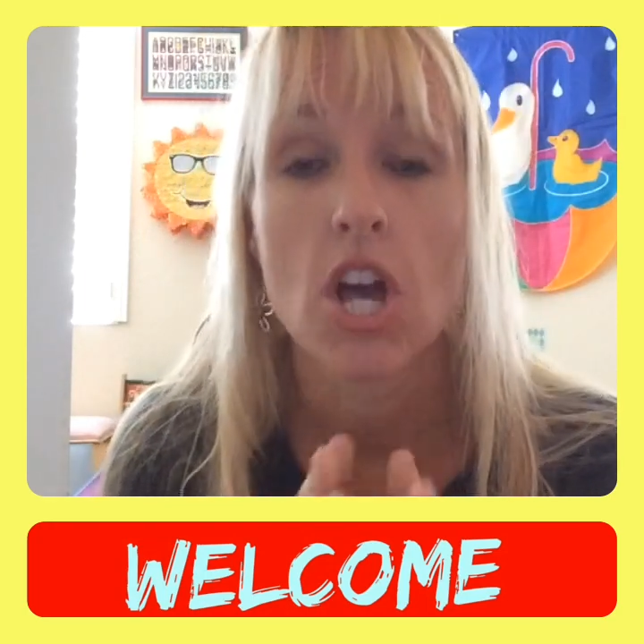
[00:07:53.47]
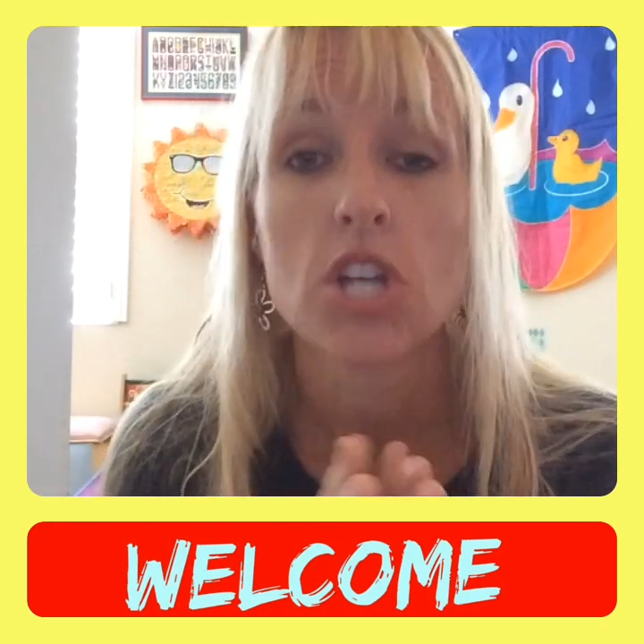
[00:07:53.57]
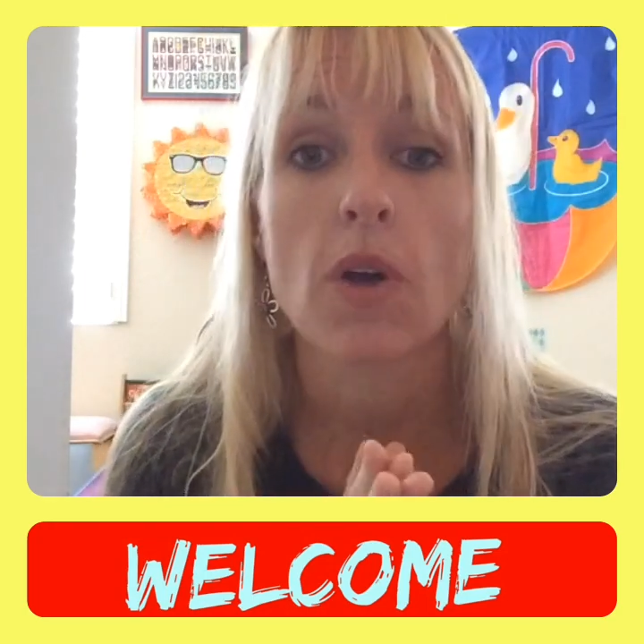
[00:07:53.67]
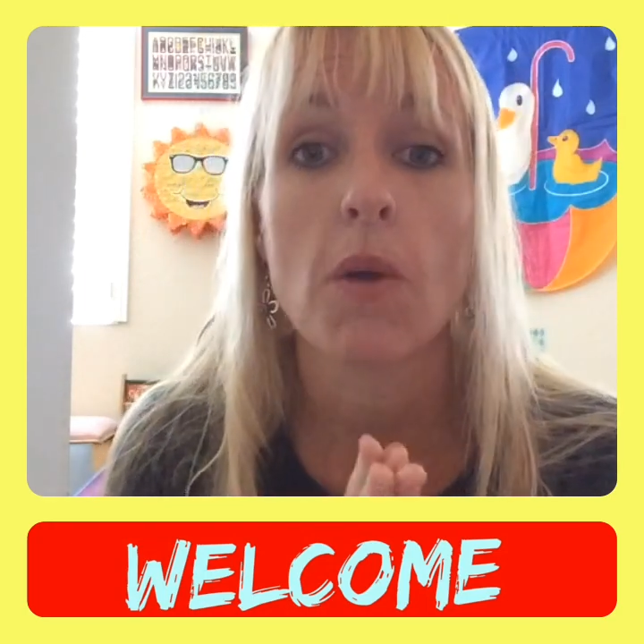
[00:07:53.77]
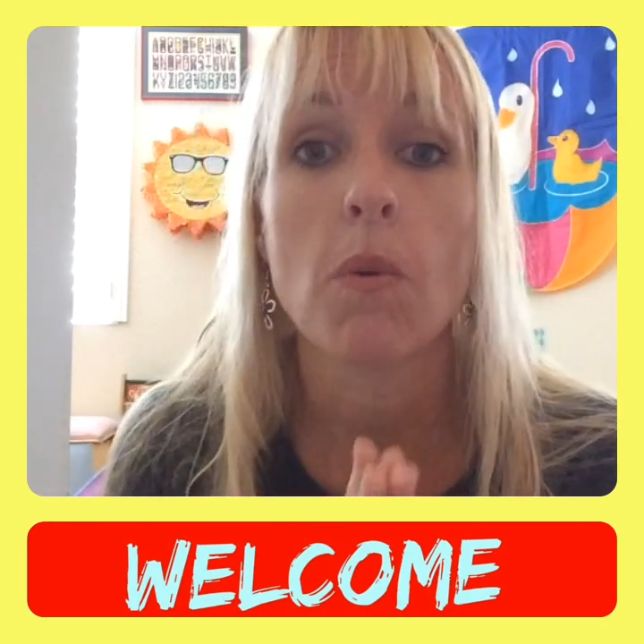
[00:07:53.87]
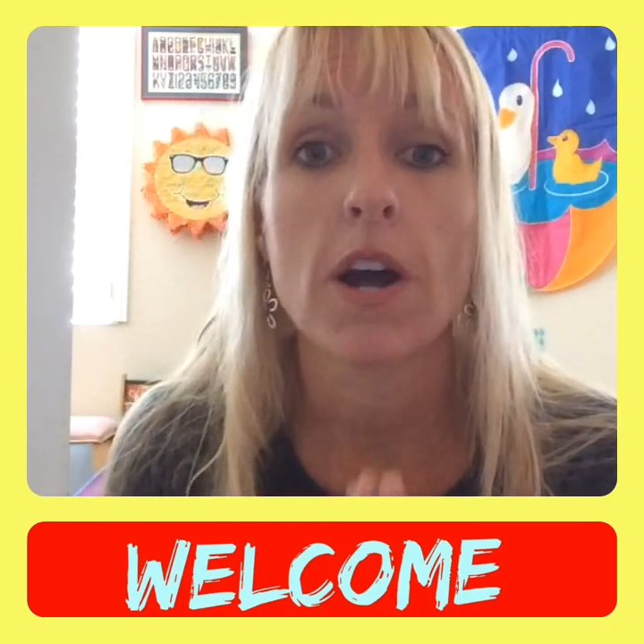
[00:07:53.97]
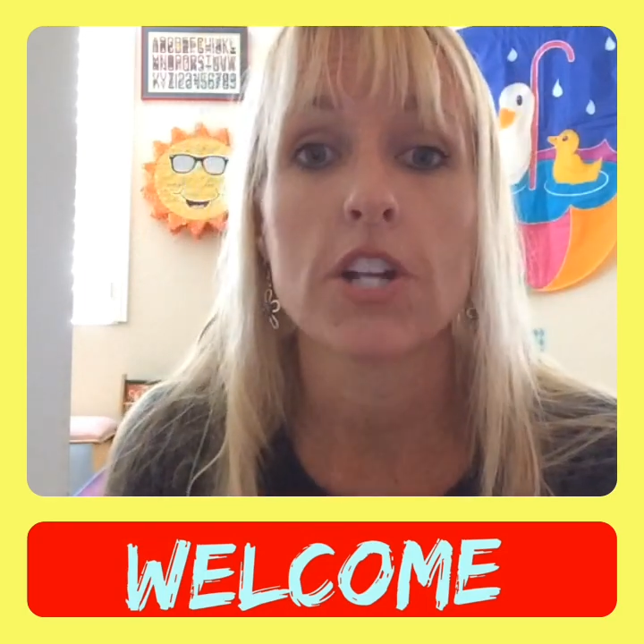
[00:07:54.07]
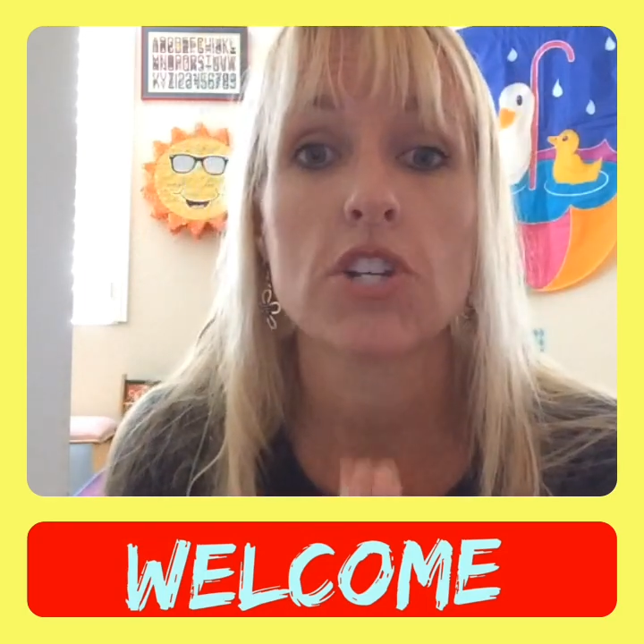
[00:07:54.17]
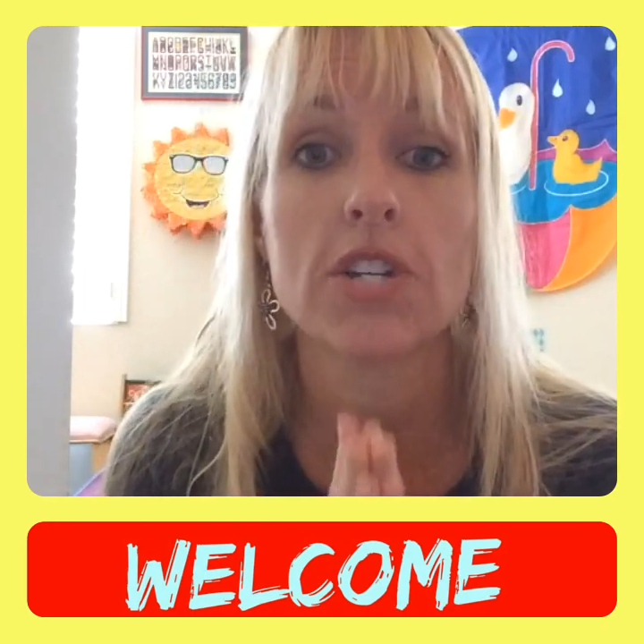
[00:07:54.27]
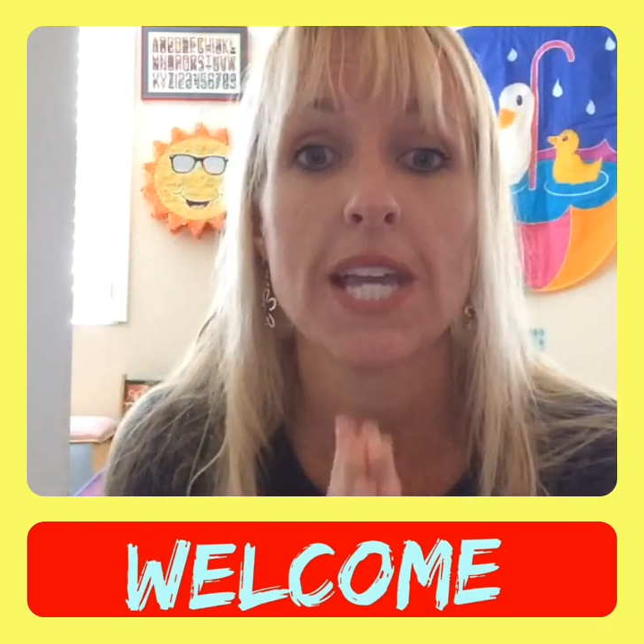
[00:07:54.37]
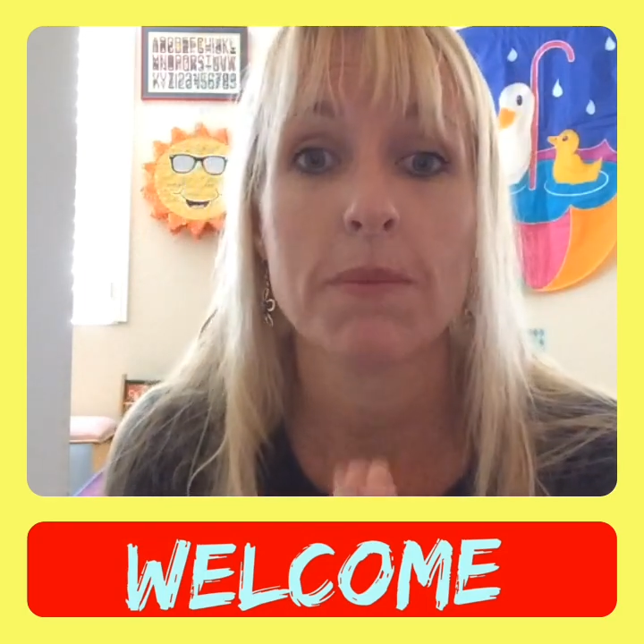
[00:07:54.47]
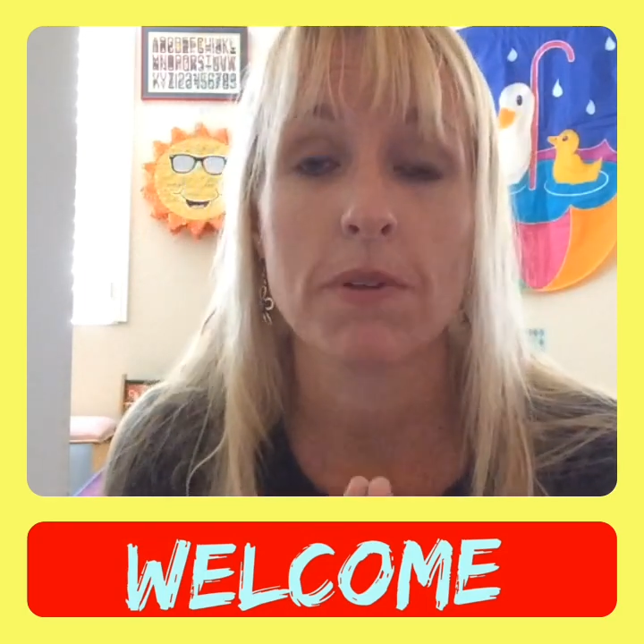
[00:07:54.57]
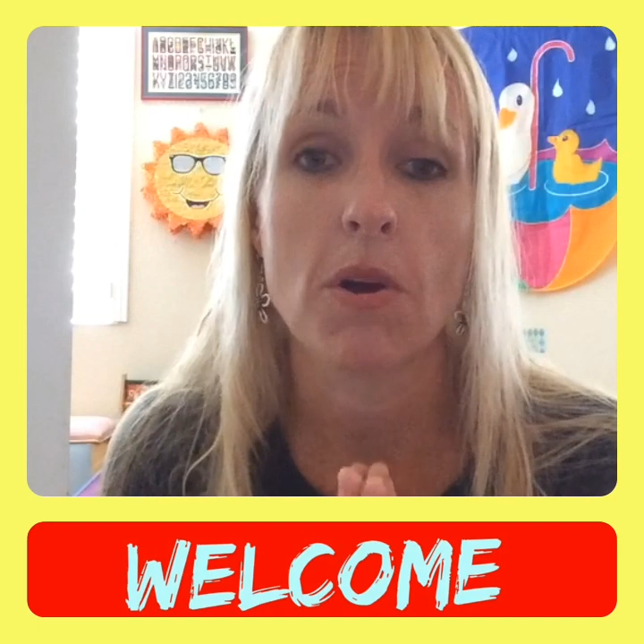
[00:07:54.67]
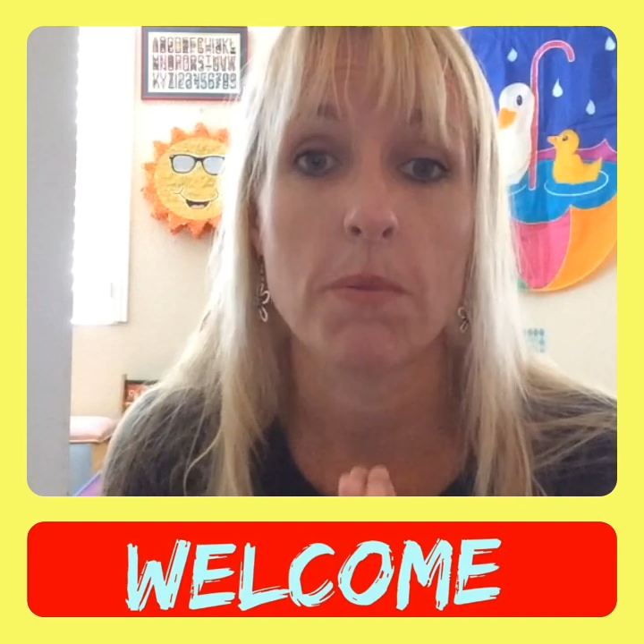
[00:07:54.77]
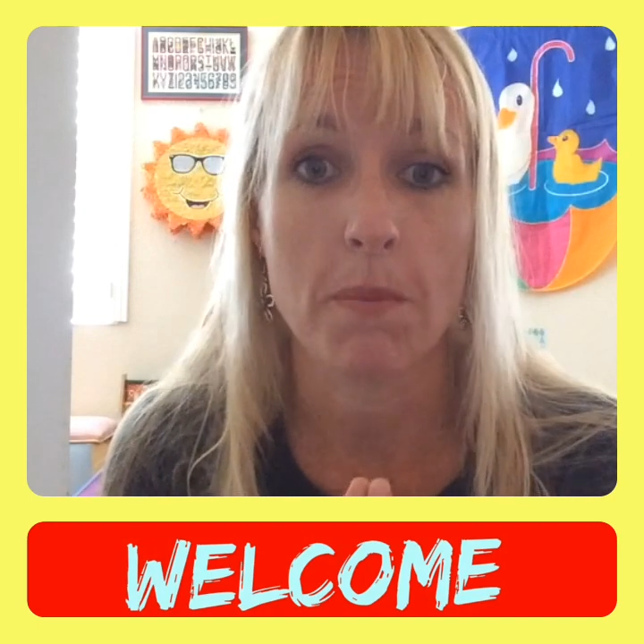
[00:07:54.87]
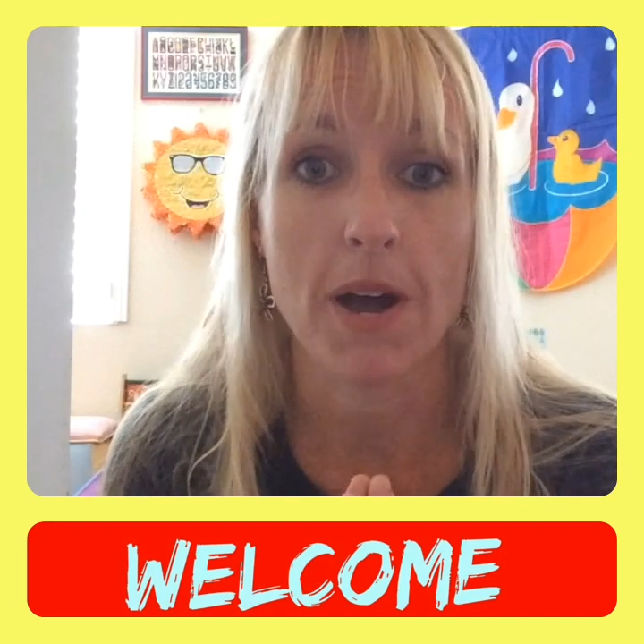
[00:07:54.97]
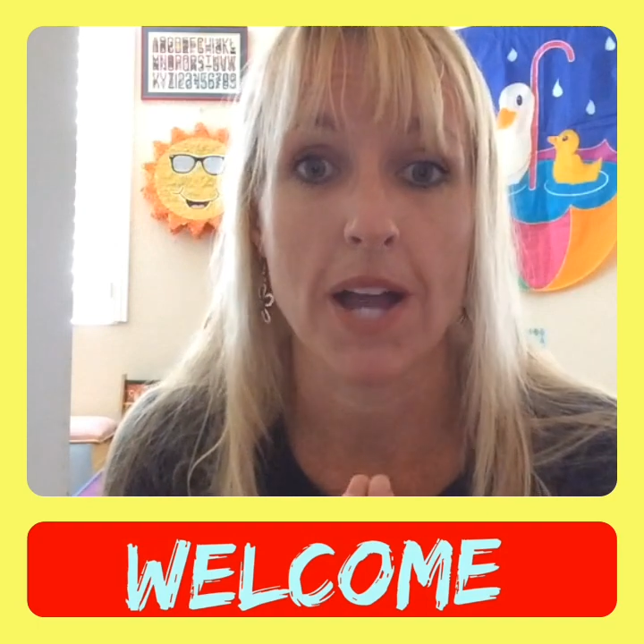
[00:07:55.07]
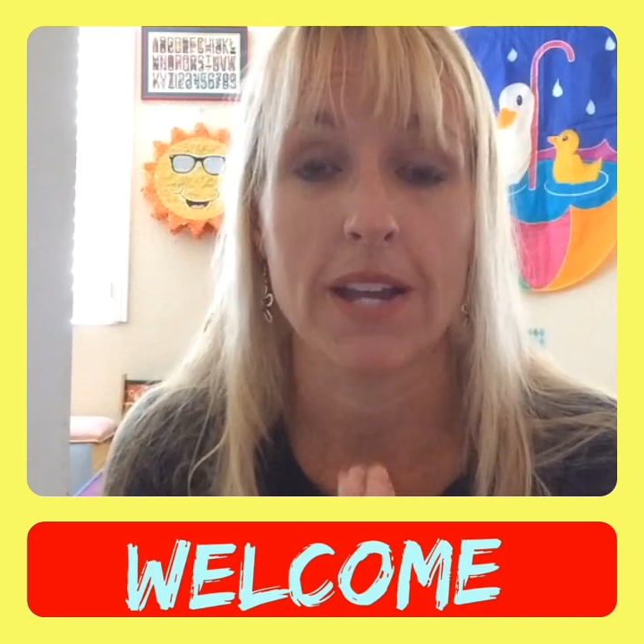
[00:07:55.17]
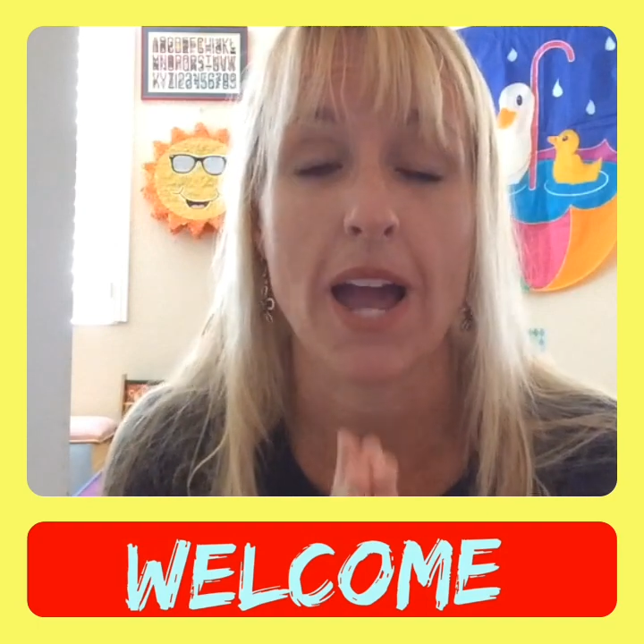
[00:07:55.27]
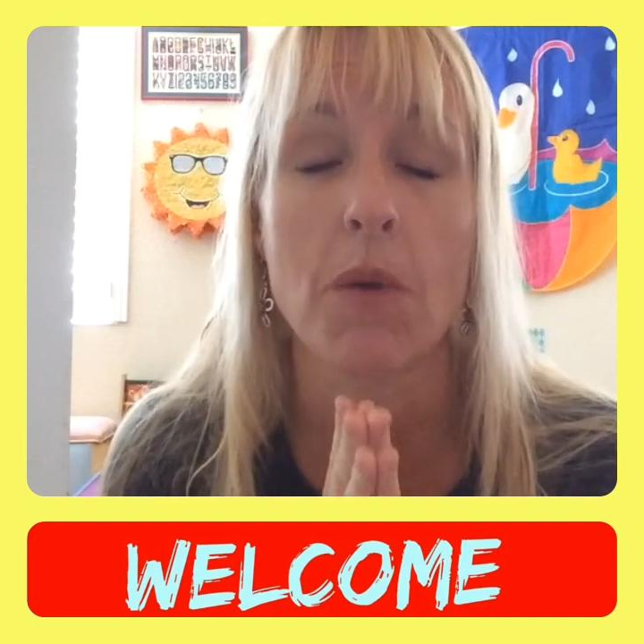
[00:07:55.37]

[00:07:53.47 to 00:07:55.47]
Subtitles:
So I want you to keep an open mind.